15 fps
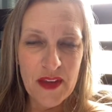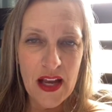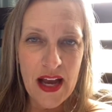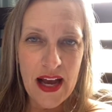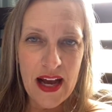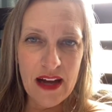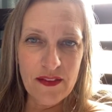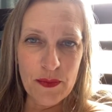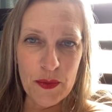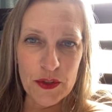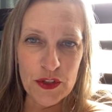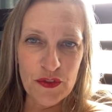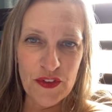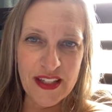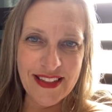Have a most
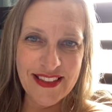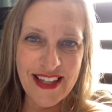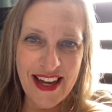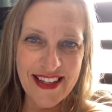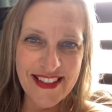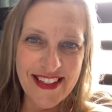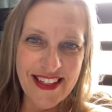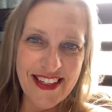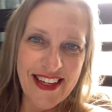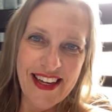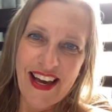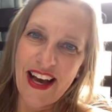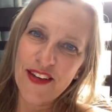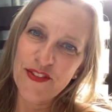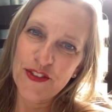fantastic
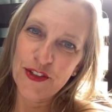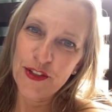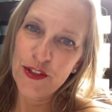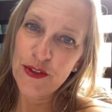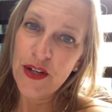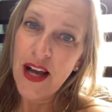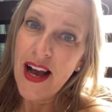afternoon.